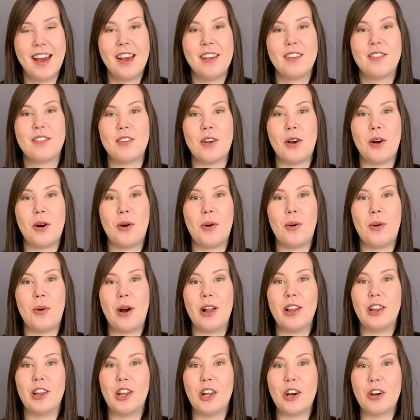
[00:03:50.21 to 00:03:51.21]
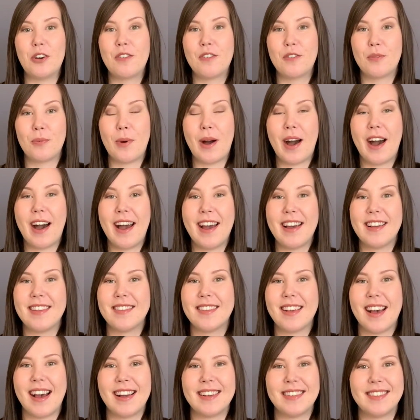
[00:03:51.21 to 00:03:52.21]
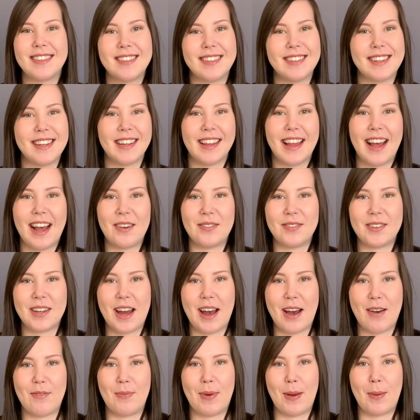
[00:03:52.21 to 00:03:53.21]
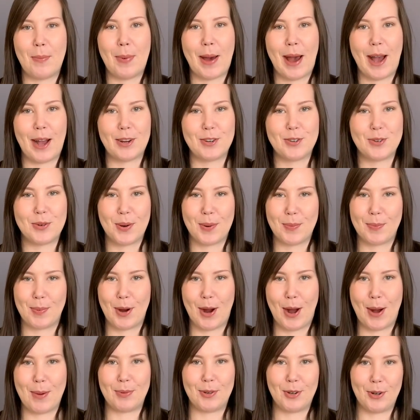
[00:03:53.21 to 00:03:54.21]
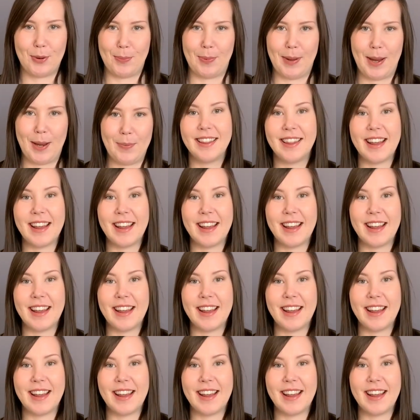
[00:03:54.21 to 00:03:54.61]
So looks wise, I still have to have my back door propped open.